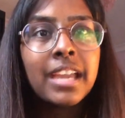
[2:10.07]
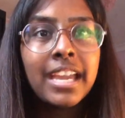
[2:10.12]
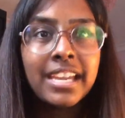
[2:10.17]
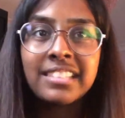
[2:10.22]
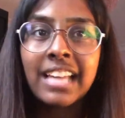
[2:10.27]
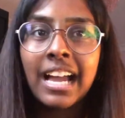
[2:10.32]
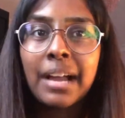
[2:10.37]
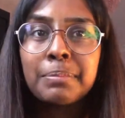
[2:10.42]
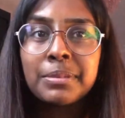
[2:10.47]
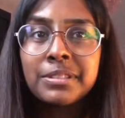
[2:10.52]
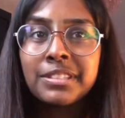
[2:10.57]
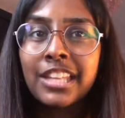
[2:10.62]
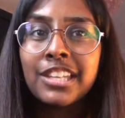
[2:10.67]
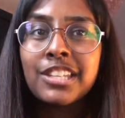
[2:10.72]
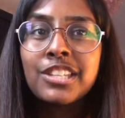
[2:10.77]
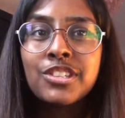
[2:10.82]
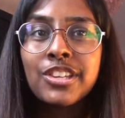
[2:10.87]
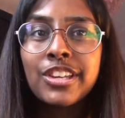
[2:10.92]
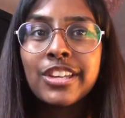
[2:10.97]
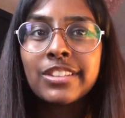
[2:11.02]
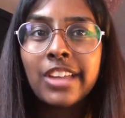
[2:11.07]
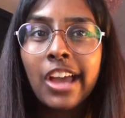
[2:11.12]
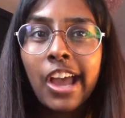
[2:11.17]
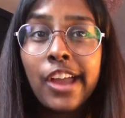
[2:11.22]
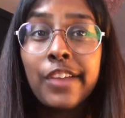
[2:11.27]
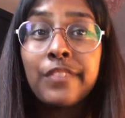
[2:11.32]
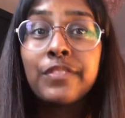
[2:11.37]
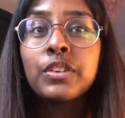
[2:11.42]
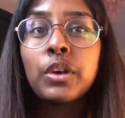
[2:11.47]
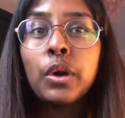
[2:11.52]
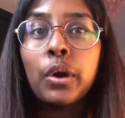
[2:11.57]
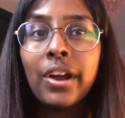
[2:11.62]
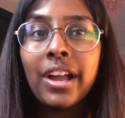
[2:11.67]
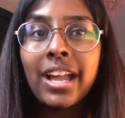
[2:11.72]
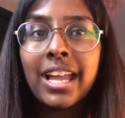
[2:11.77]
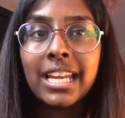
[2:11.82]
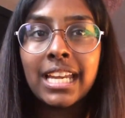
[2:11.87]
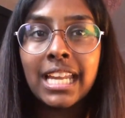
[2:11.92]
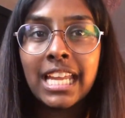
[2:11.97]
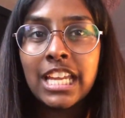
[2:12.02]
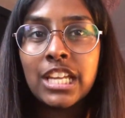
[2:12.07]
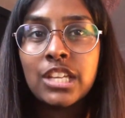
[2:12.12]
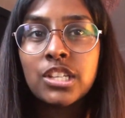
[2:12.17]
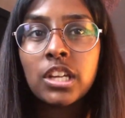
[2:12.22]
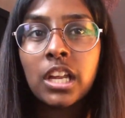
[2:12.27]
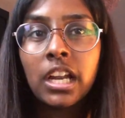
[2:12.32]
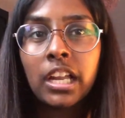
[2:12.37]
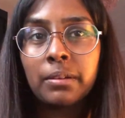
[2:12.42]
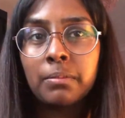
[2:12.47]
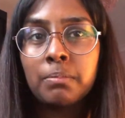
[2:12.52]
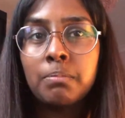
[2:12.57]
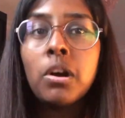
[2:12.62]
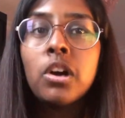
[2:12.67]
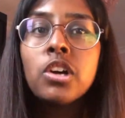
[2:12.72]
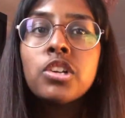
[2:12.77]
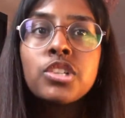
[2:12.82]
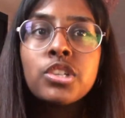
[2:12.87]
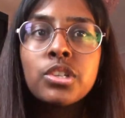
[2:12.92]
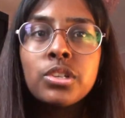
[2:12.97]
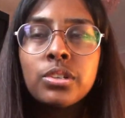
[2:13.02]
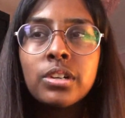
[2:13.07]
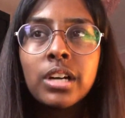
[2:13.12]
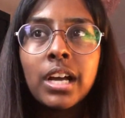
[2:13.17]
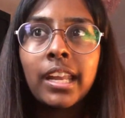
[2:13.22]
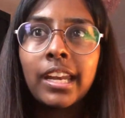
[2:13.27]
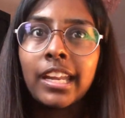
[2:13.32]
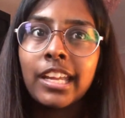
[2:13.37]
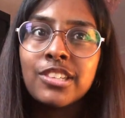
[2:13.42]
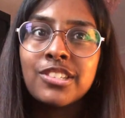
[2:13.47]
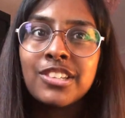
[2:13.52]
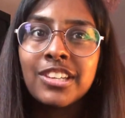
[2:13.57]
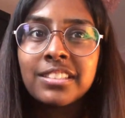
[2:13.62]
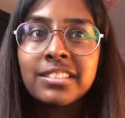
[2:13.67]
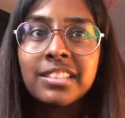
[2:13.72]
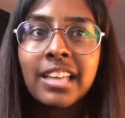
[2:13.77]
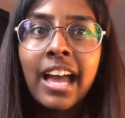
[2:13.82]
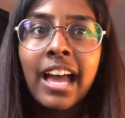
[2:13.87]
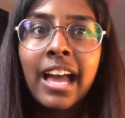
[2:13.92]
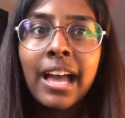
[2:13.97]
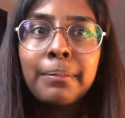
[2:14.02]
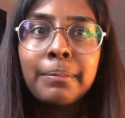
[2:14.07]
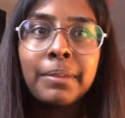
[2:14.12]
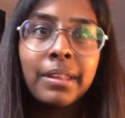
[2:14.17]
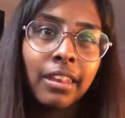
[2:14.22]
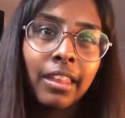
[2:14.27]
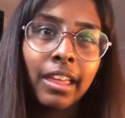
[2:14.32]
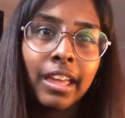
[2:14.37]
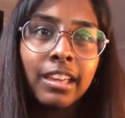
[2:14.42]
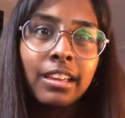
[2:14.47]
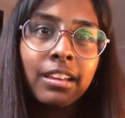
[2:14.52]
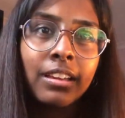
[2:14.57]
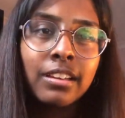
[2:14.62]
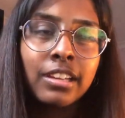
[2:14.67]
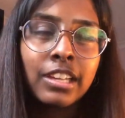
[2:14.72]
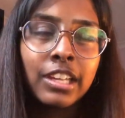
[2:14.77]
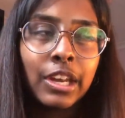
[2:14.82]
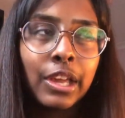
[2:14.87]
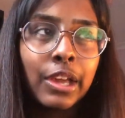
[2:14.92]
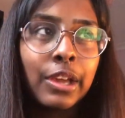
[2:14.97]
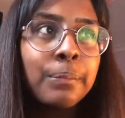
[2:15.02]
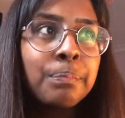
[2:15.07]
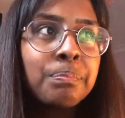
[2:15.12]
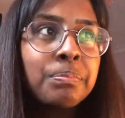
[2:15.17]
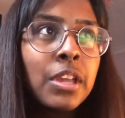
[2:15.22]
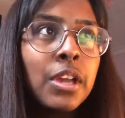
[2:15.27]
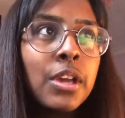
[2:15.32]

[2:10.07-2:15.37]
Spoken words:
exact percentages I've got in each kind of module and each exam, and like, you know,